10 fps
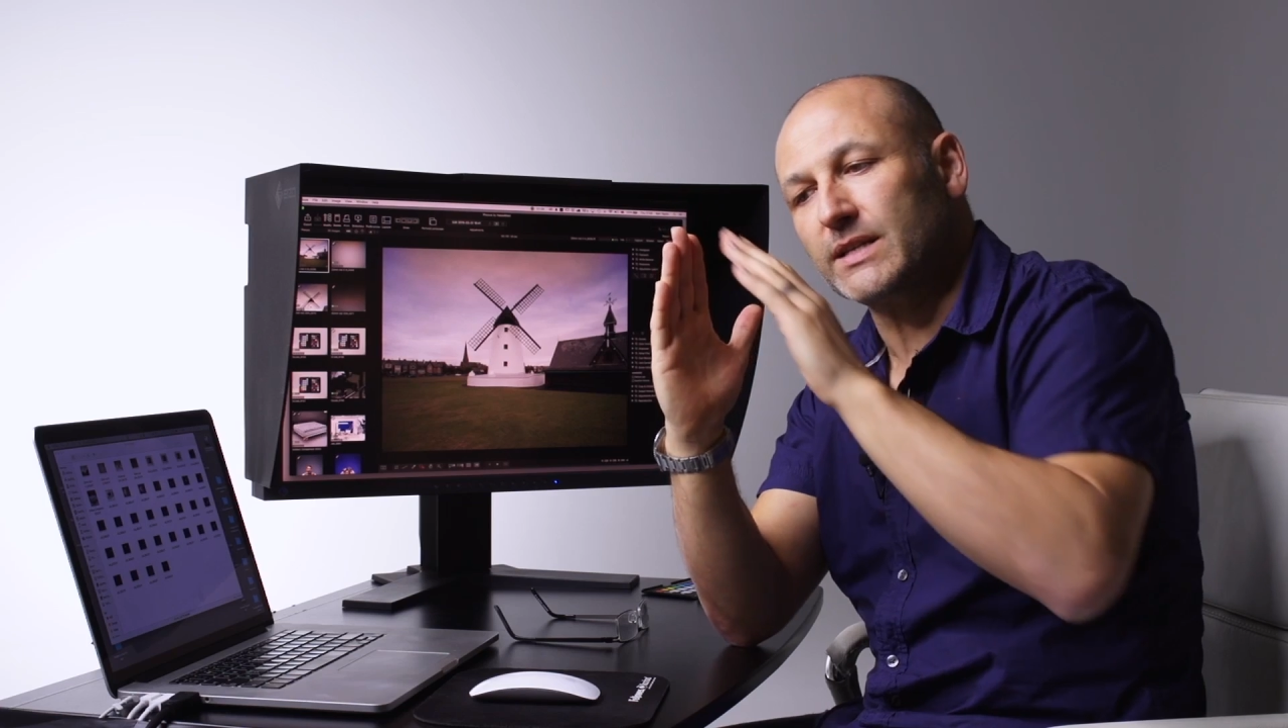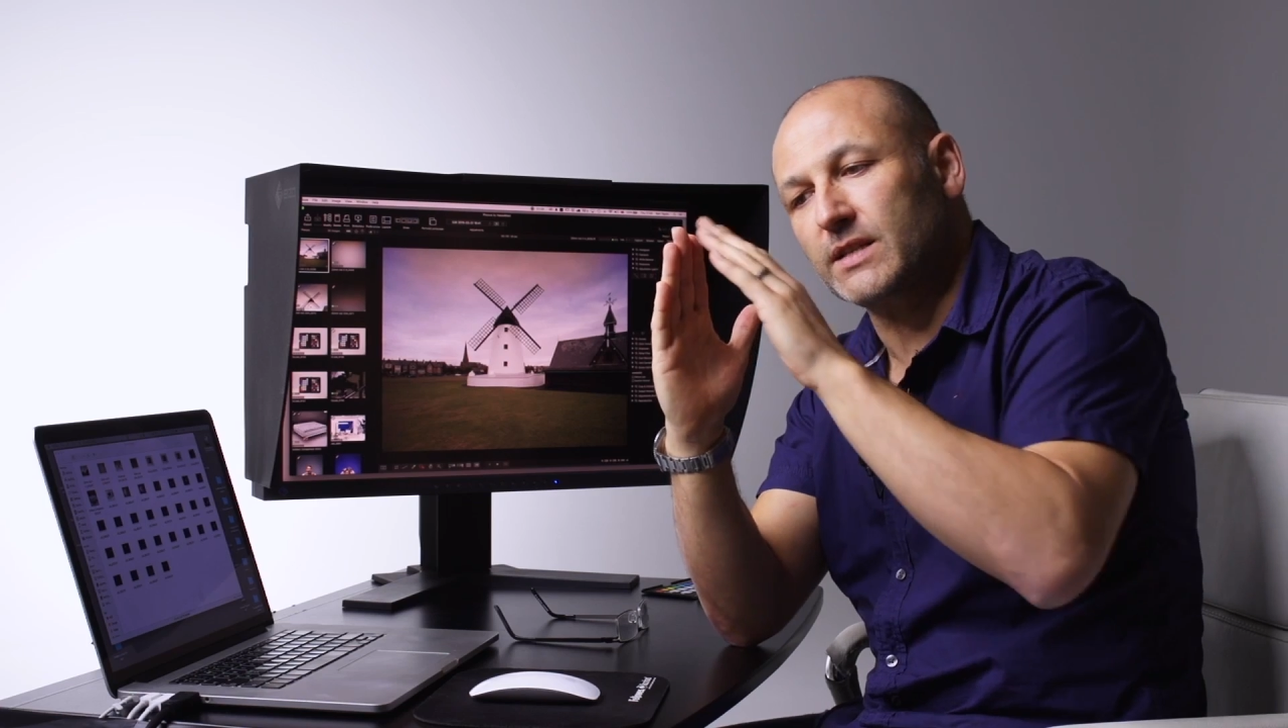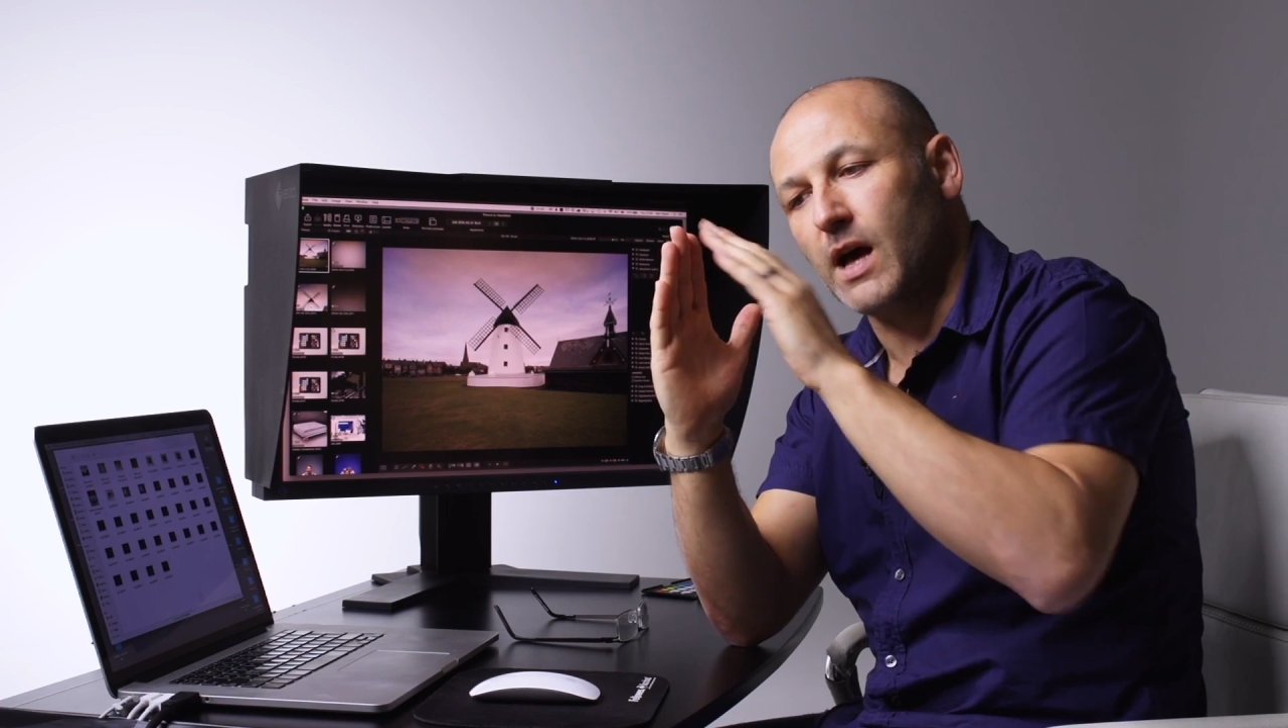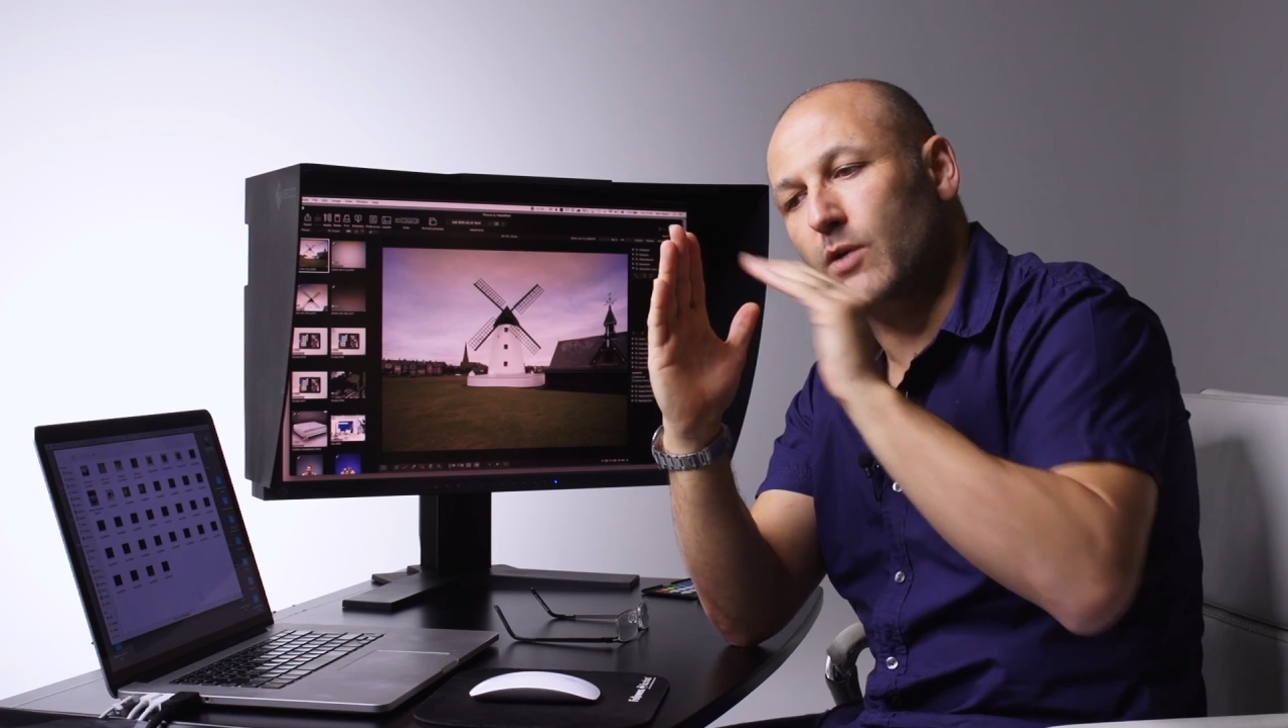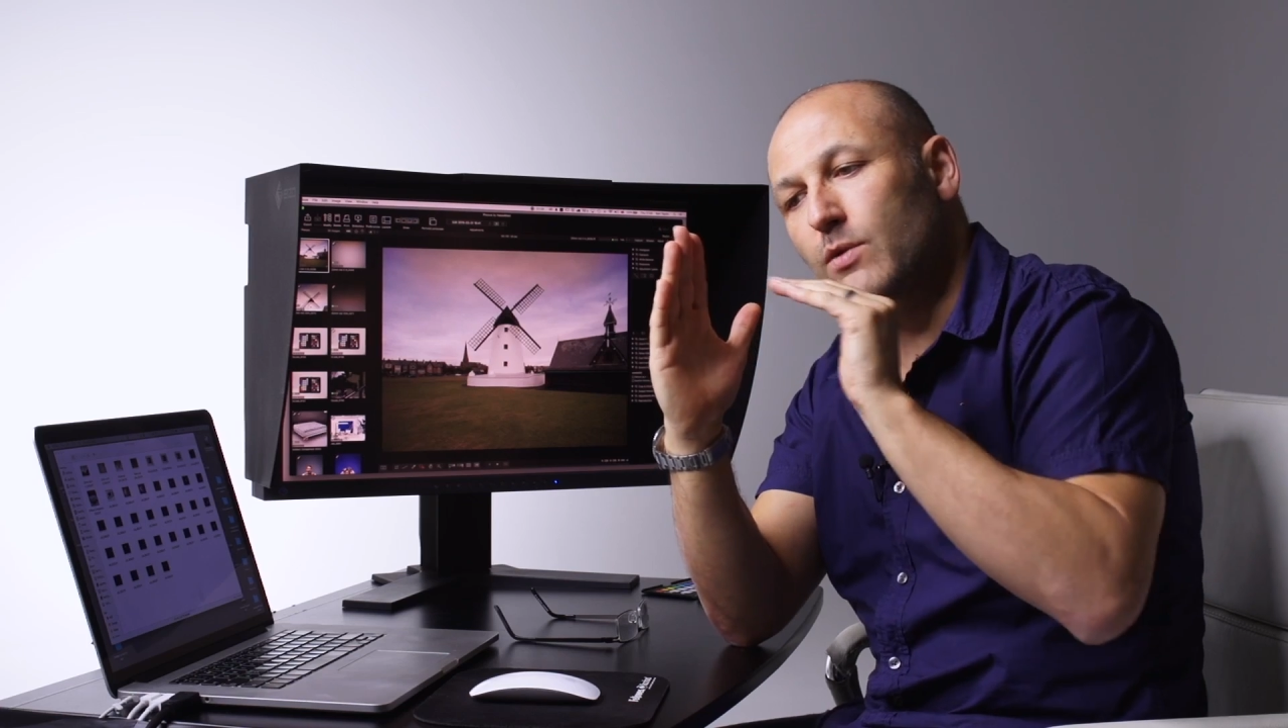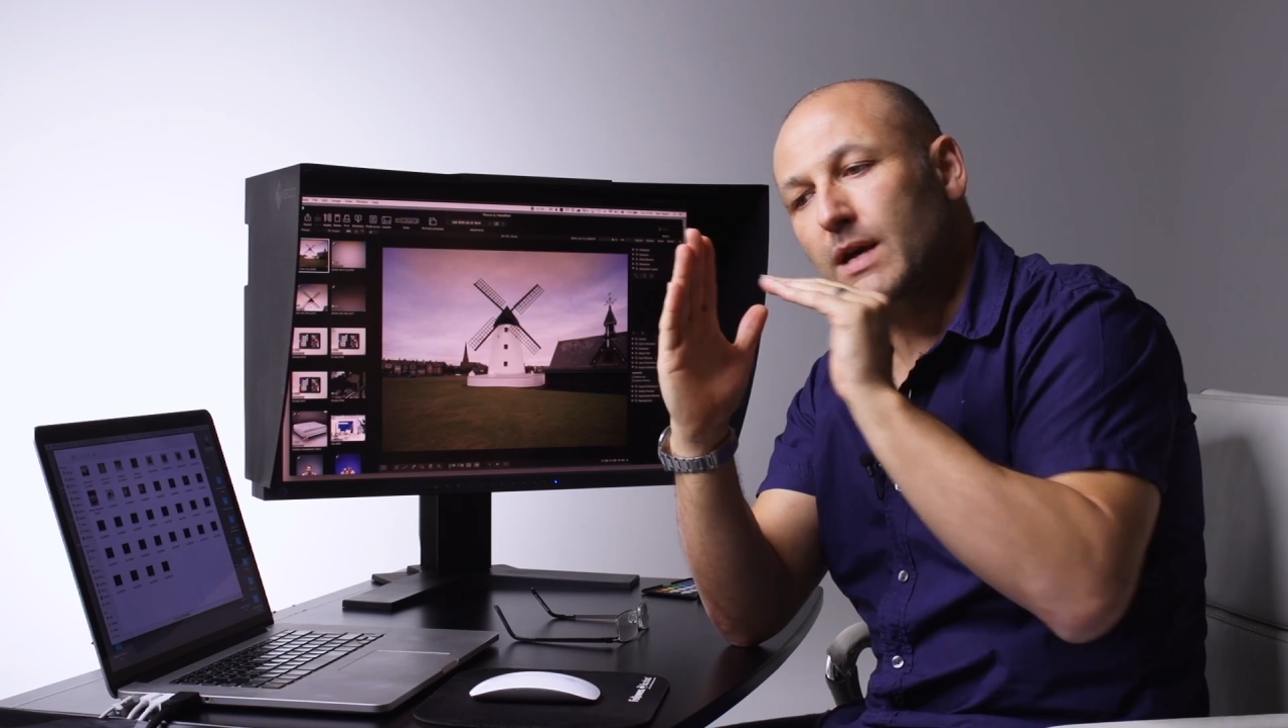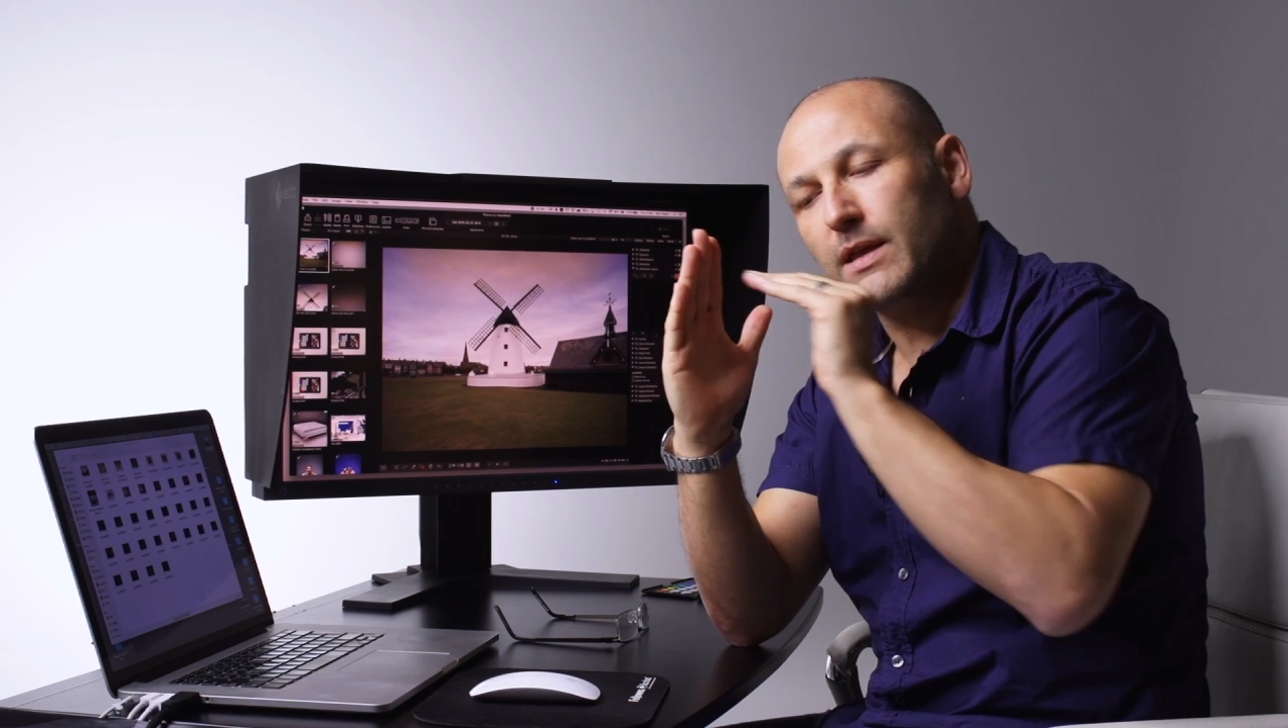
so